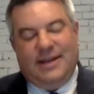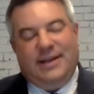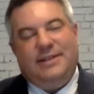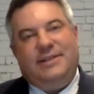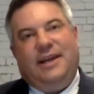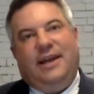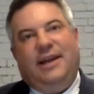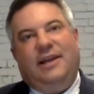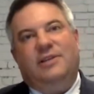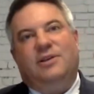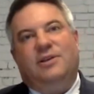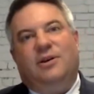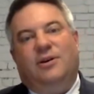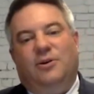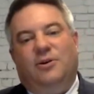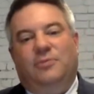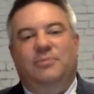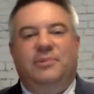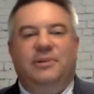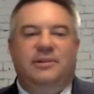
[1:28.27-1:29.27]
Take us
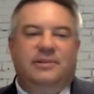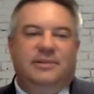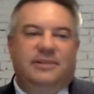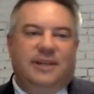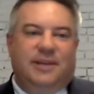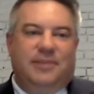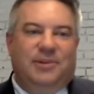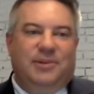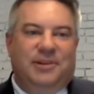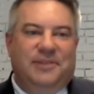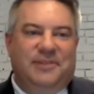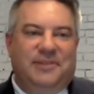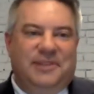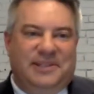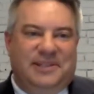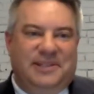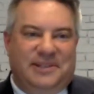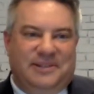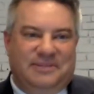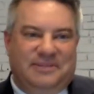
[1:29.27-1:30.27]
home, Debra
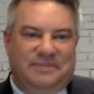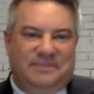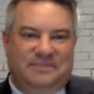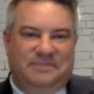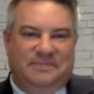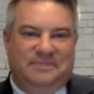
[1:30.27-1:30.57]
Livingston.